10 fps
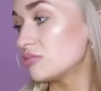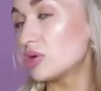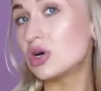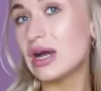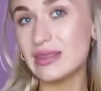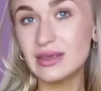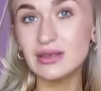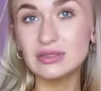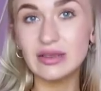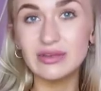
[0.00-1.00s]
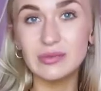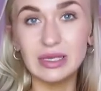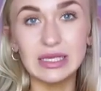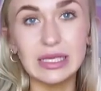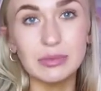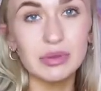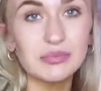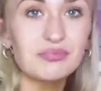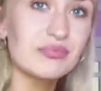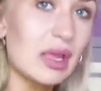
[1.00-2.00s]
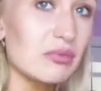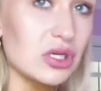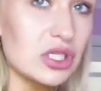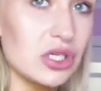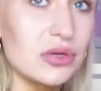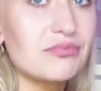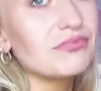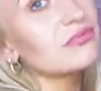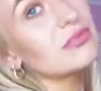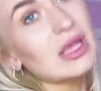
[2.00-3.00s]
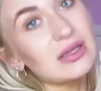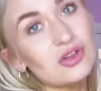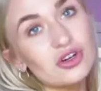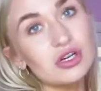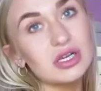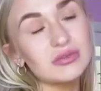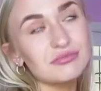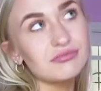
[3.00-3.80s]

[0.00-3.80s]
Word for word: but I think it'll definitely be a keep I'm pretty sure good.